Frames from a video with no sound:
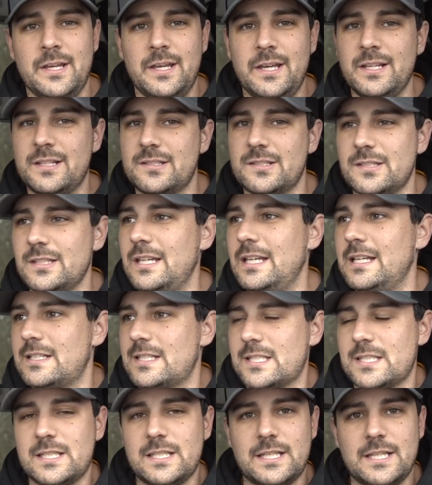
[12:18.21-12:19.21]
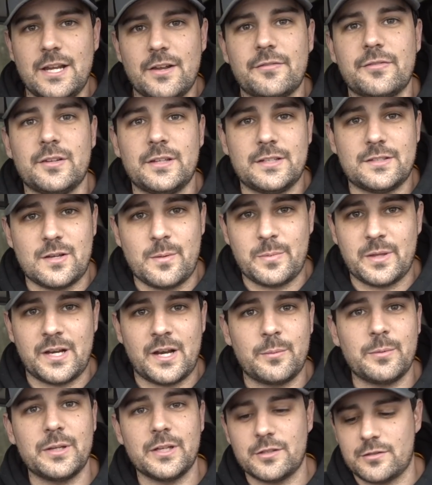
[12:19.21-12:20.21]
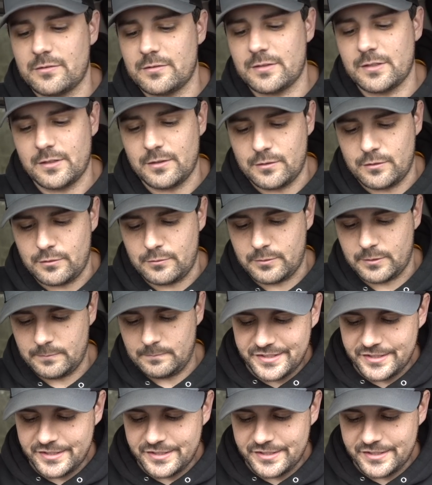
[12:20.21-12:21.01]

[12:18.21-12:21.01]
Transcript: it's it's definitely something I'd be interested in doing.